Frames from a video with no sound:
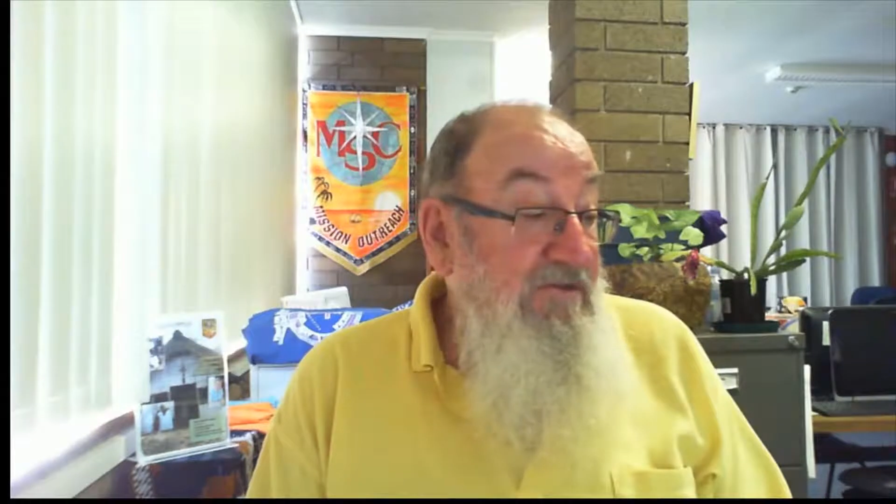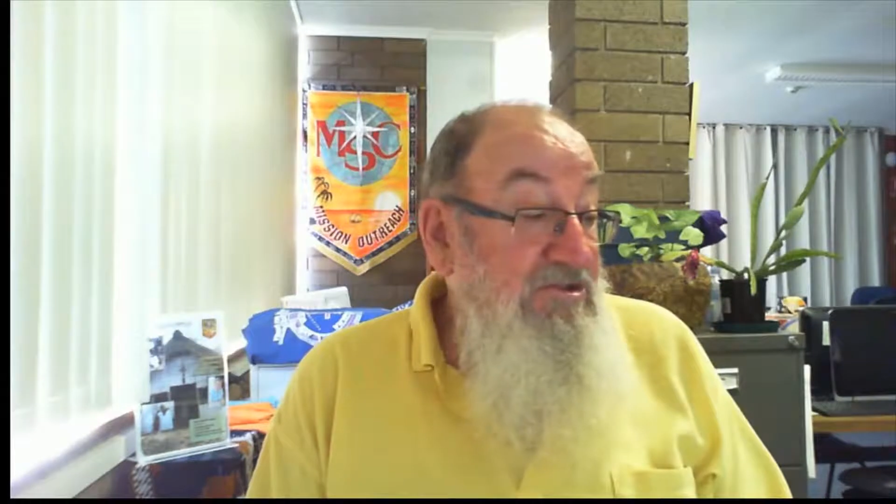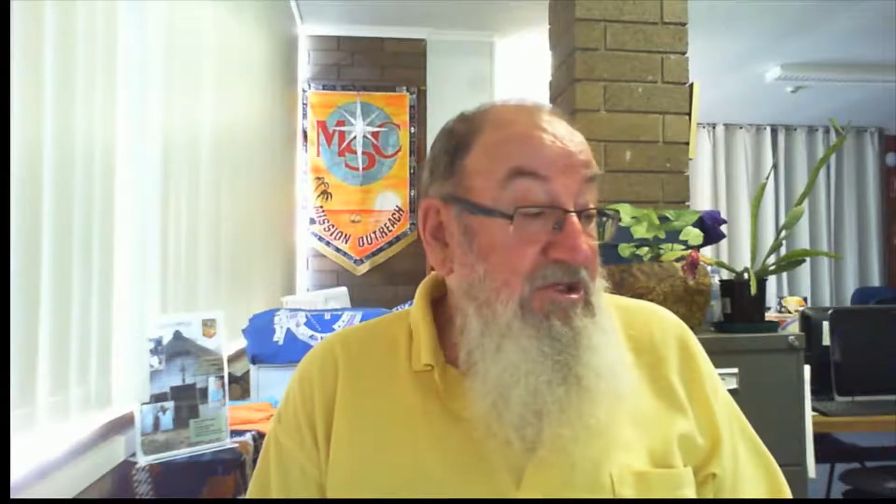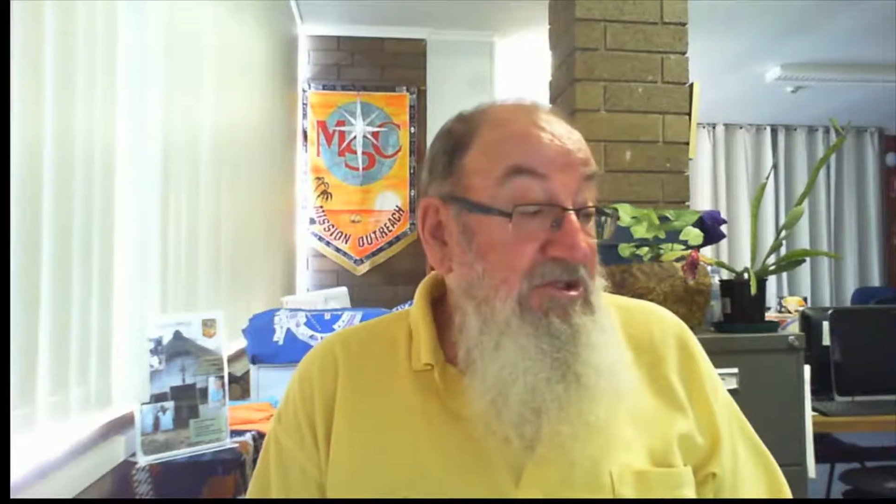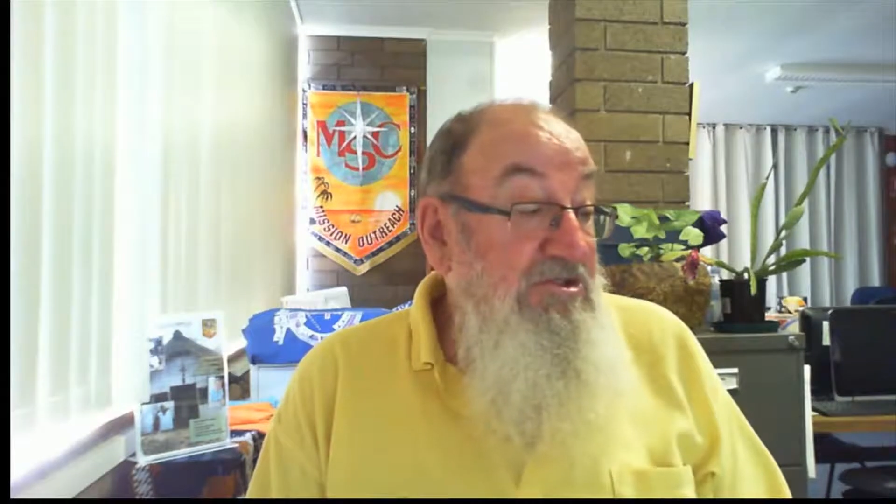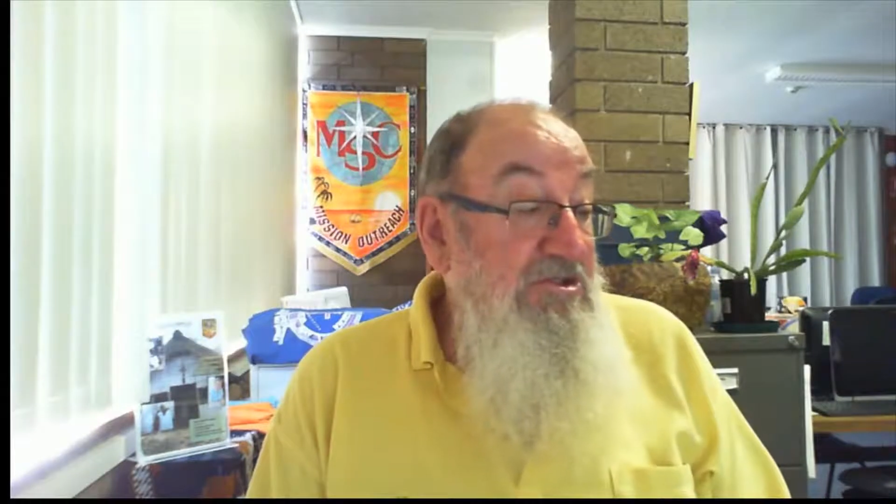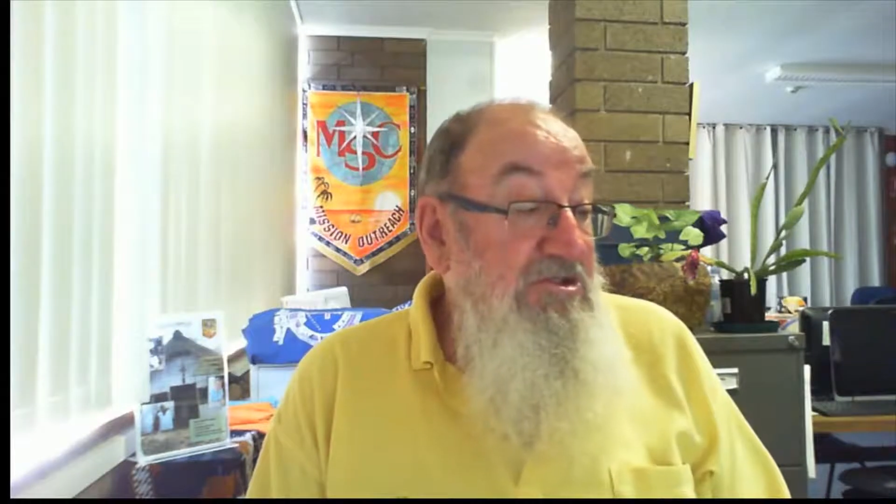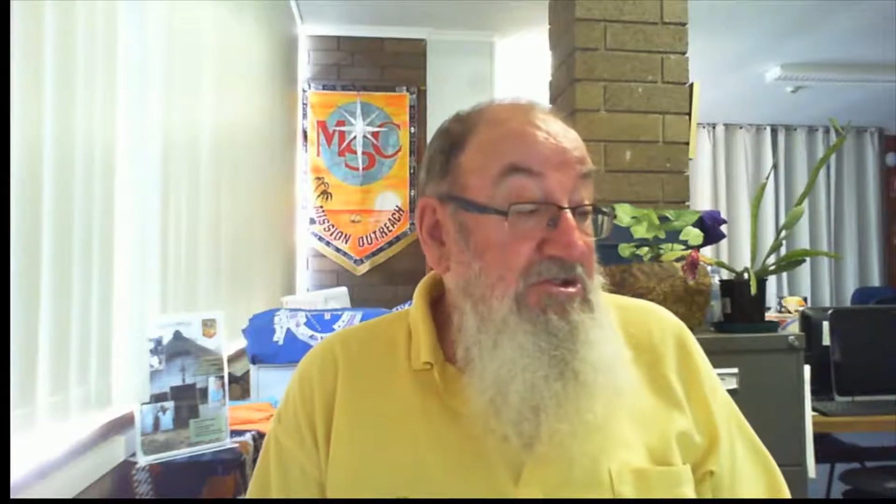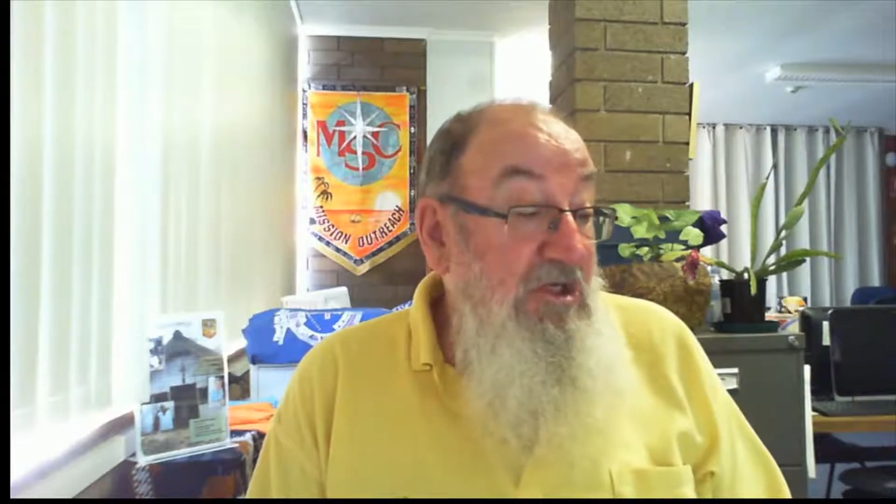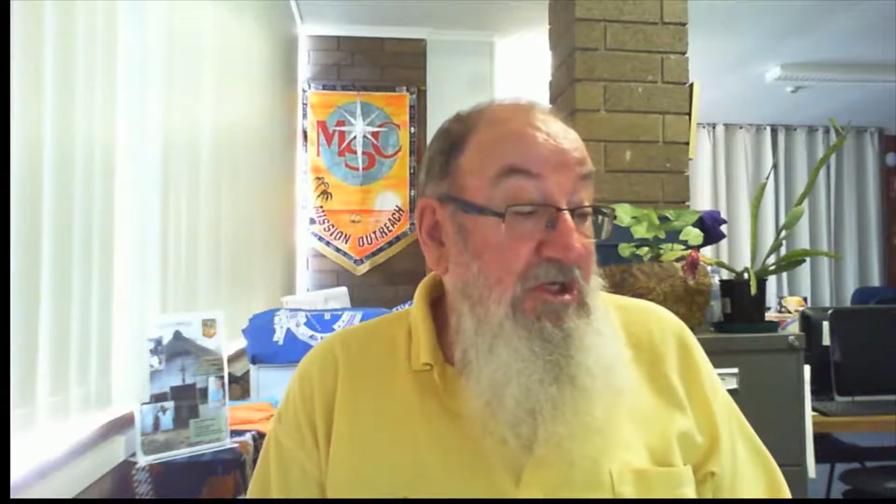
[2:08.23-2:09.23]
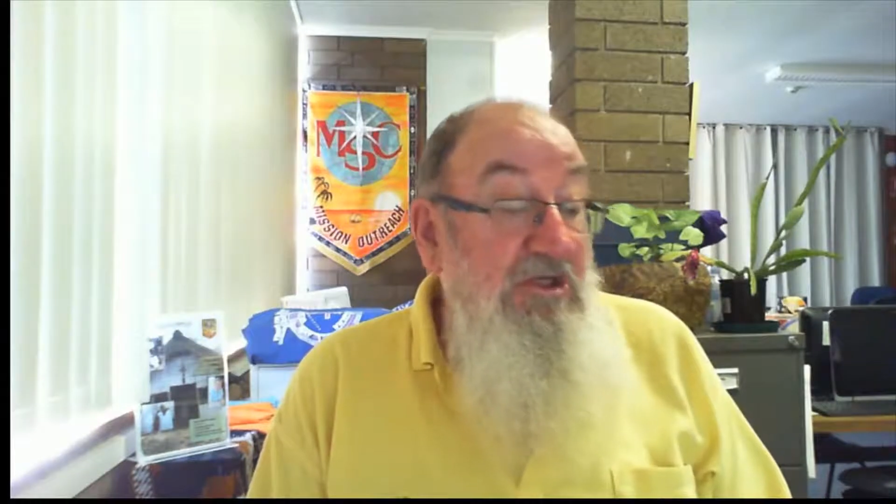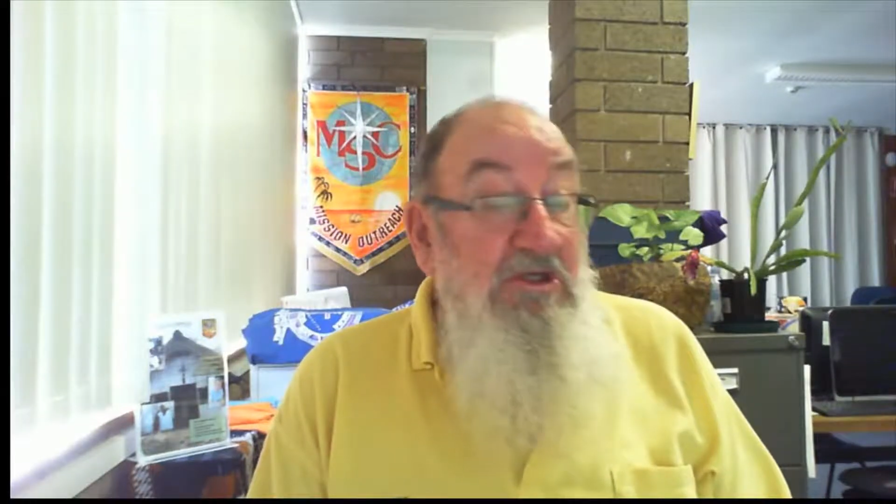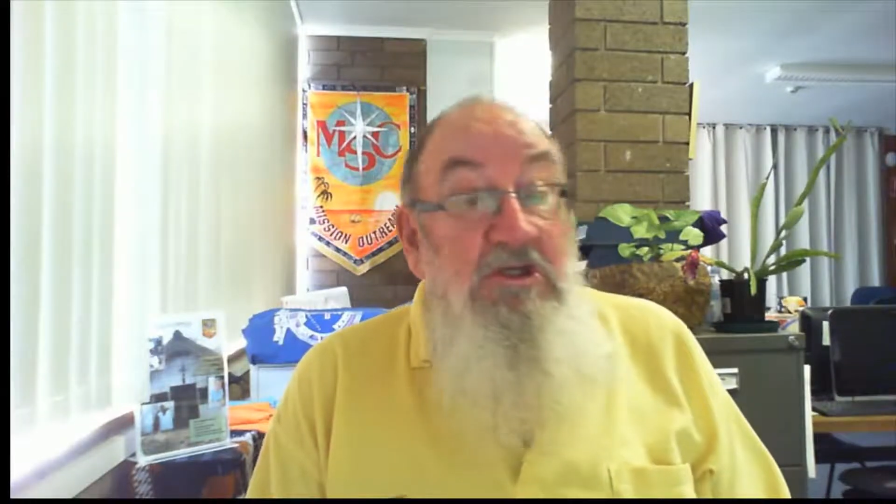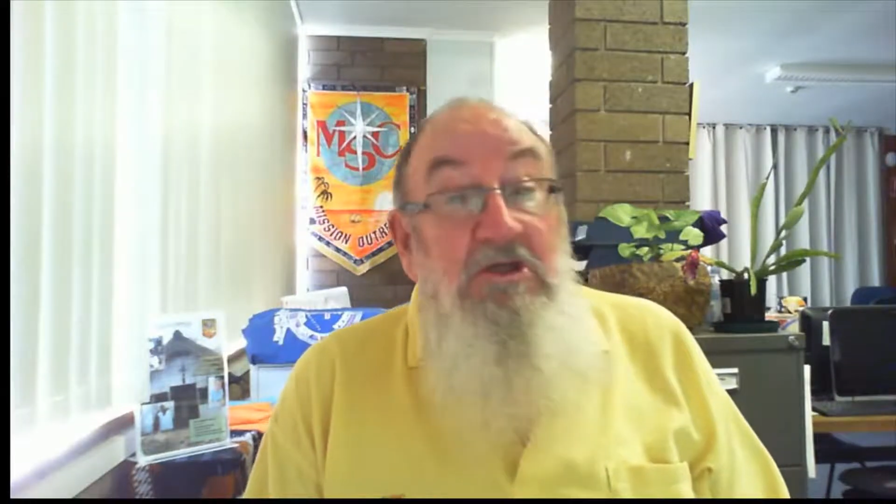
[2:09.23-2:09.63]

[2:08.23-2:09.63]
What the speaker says: church in Scotland